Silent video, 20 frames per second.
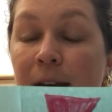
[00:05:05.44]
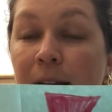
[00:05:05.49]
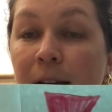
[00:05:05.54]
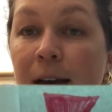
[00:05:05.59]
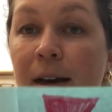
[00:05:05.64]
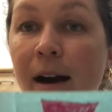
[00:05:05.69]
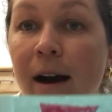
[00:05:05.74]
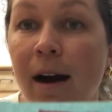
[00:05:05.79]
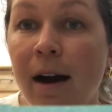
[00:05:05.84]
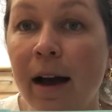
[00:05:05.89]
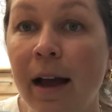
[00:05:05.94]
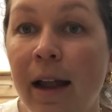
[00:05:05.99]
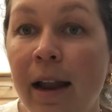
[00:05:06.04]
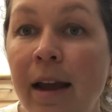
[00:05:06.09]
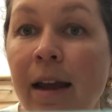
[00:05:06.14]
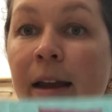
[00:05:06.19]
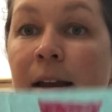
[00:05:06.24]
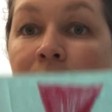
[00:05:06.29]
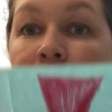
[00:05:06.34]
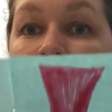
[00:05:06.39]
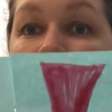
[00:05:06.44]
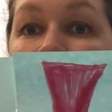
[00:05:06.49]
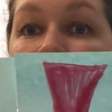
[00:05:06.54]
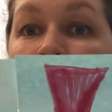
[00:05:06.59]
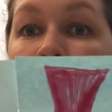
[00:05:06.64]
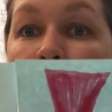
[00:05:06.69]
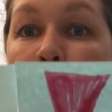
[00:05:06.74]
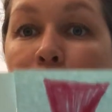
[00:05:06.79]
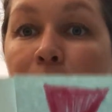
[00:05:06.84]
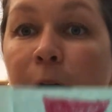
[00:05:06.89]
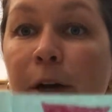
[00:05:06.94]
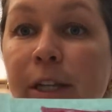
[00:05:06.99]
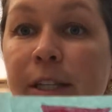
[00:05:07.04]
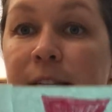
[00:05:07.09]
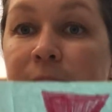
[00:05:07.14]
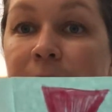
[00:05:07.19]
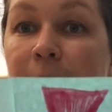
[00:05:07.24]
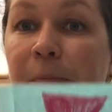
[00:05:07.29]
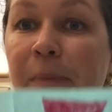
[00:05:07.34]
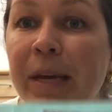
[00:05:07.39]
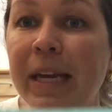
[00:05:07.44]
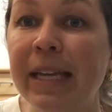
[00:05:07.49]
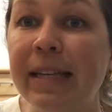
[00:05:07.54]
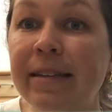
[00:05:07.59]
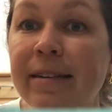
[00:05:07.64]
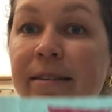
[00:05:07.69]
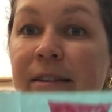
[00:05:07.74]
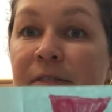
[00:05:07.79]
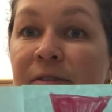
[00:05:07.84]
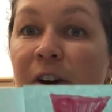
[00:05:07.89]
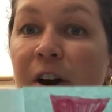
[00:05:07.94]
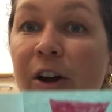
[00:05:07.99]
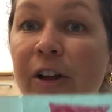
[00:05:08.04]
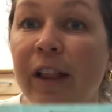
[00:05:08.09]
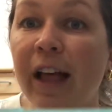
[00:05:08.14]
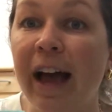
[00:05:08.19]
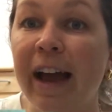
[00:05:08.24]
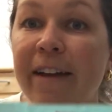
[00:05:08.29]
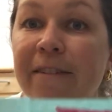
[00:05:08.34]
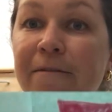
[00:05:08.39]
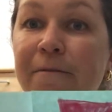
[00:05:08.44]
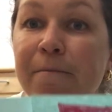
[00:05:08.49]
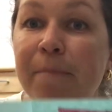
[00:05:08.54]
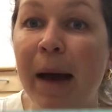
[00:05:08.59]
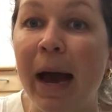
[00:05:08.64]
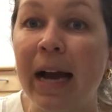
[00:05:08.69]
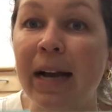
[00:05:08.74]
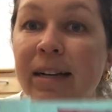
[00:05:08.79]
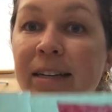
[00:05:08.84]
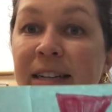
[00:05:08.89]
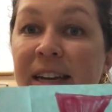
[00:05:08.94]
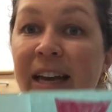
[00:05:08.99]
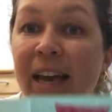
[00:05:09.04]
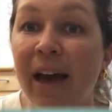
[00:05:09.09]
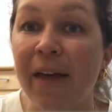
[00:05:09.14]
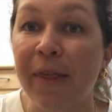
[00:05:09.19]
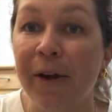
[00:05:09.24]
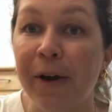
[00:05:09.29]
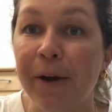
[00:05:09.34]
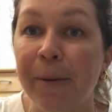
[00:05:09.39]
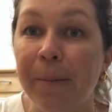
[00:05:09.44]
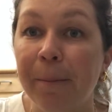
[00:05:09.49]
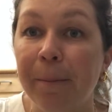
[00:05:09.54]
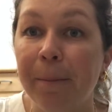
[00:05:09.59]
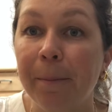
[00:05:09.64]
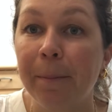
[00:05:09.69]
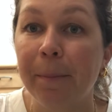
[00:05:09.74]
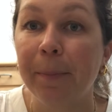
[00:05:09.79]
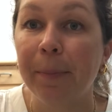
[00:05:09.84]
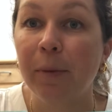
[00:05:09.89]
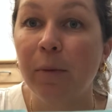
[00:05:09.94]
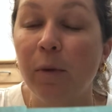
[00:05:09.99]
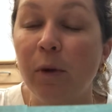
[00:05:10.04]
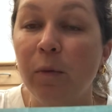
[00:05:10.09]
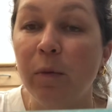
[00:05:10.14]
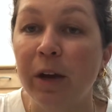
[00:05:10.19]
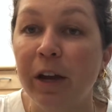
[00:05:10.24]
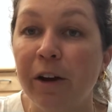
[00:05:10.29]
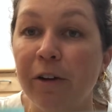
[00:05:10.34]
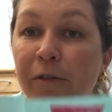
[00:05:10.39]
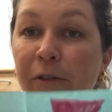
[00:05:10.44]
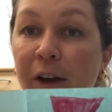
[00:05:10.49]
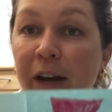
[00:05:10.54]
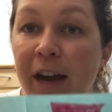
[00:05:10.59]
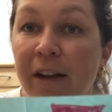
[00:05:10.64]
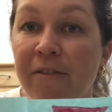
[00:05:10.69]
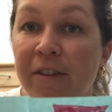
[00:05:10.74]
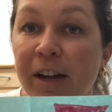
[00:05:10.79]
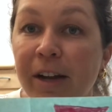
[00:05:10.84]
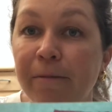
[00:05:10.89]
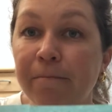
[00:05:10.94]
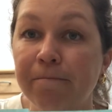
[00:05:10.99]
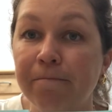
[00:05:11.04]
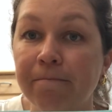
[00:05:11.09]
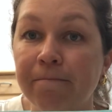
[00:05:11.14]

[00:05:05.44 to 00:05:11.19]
God puts the pieces of our life back together when we are forgiven,